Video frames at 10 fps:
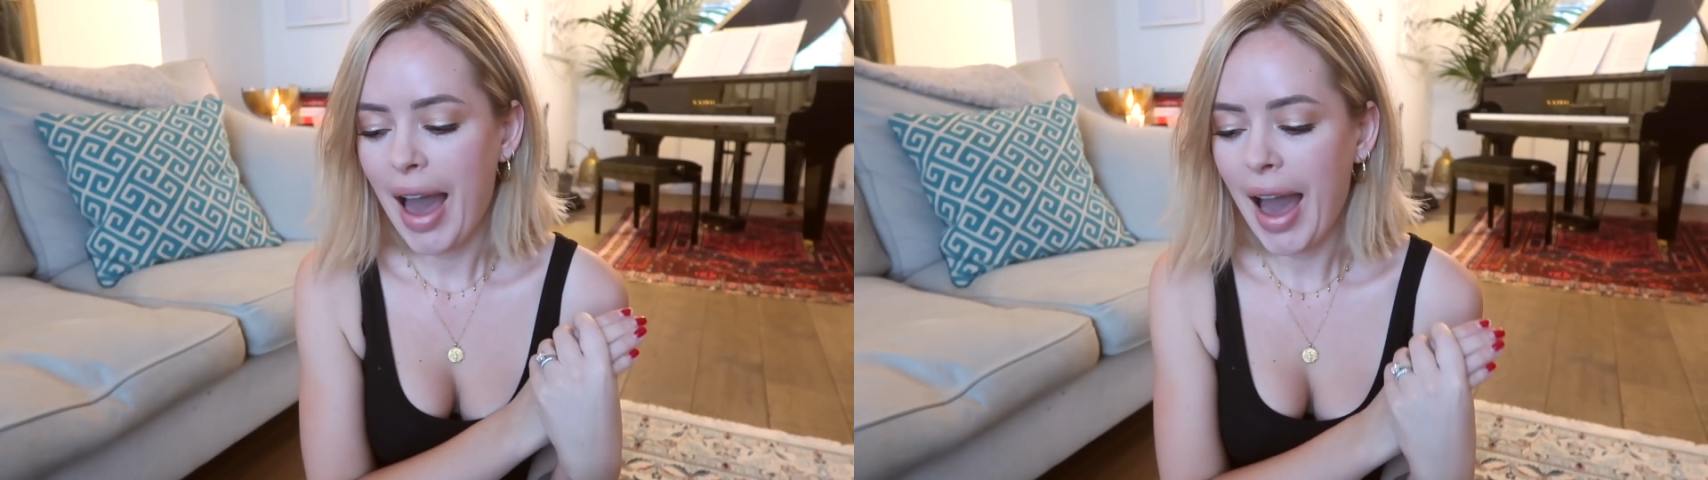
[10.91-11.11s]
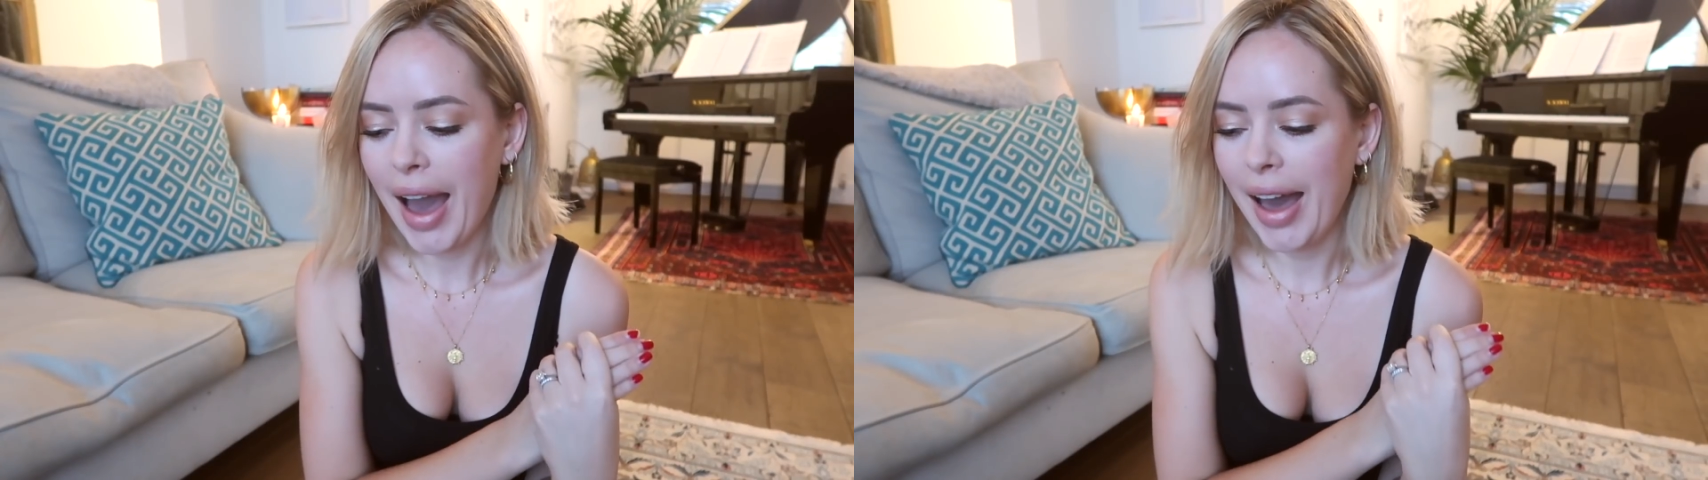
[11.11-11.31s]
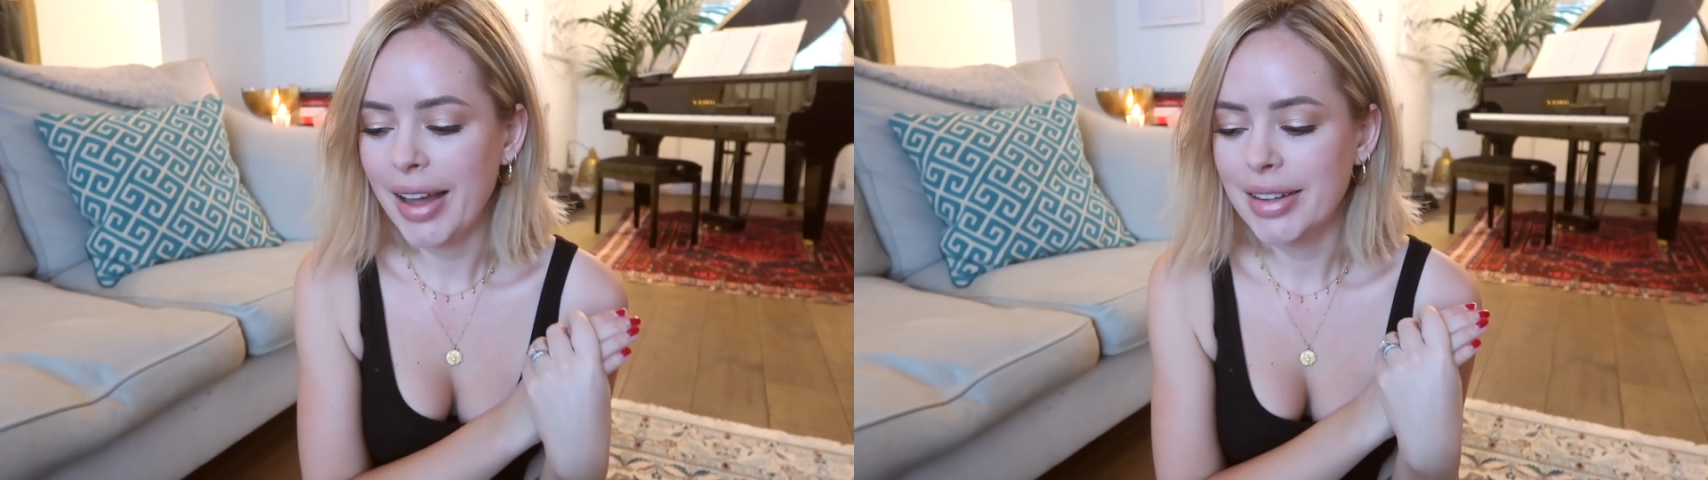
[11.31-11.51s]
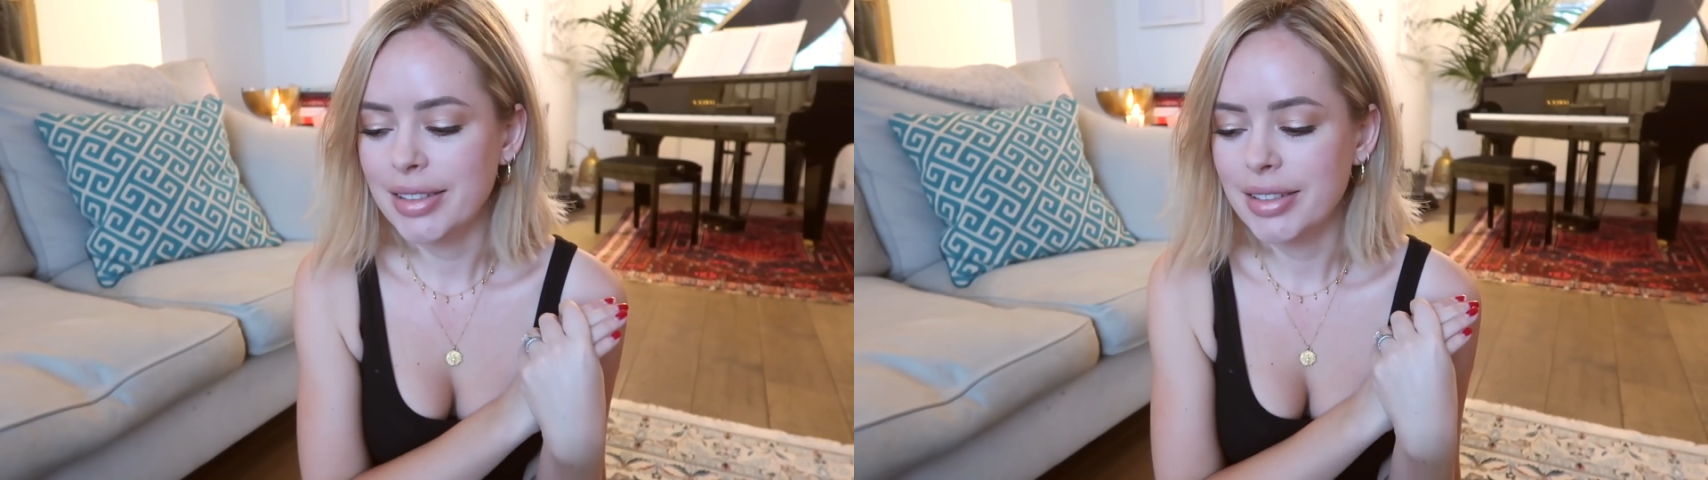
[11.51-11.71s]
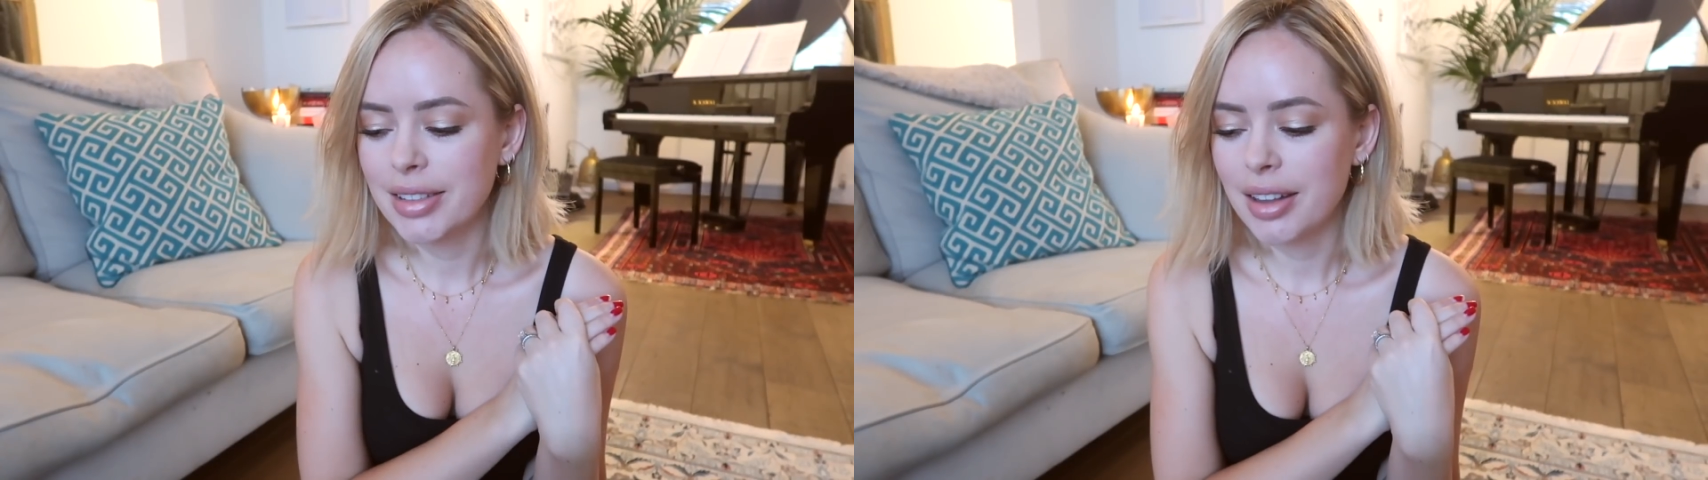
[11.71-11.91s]

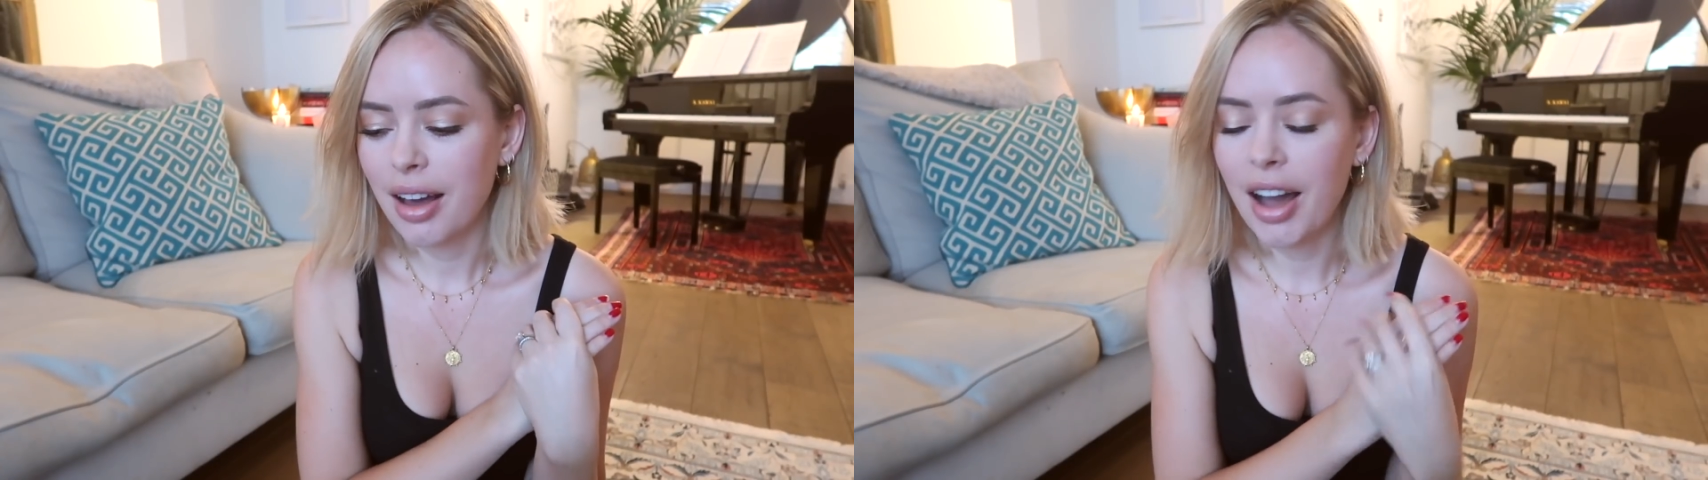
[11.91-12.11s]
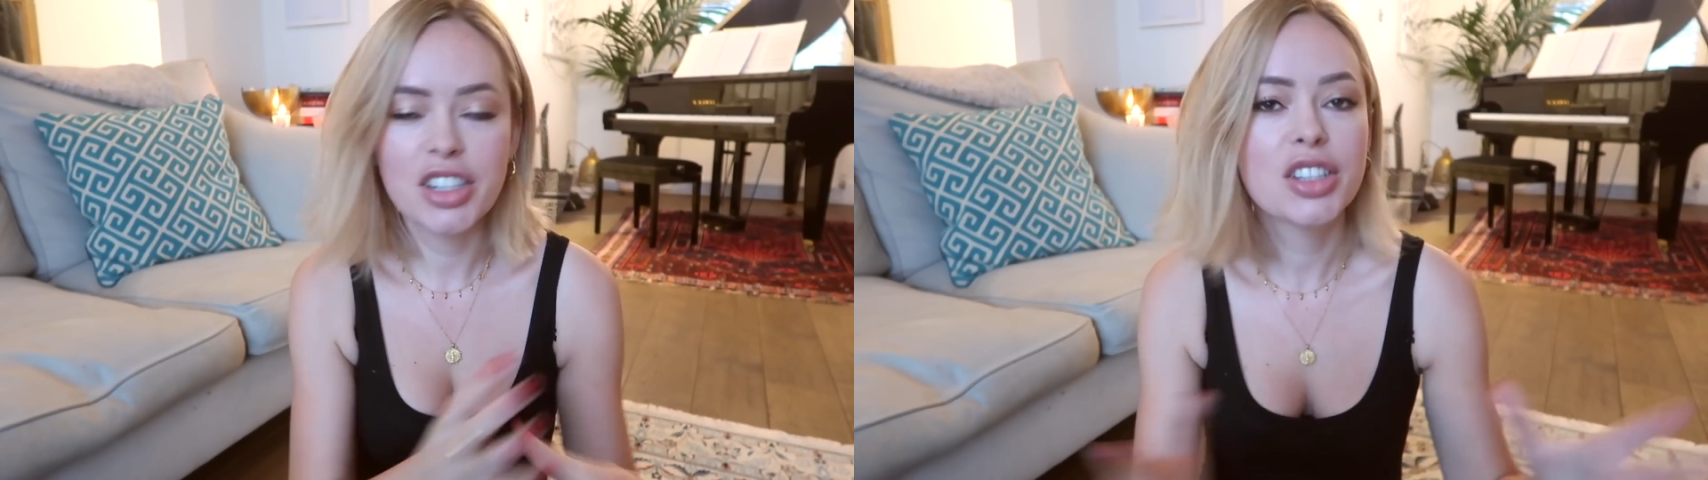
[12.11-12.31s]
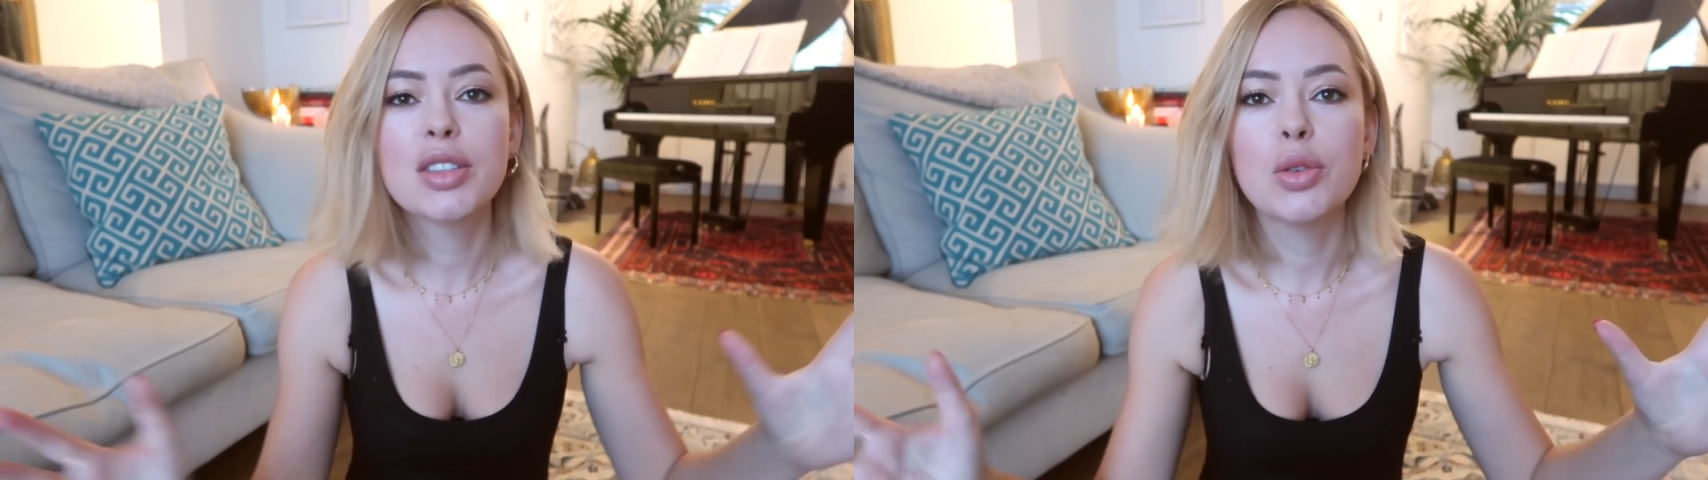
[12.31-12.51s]
And I just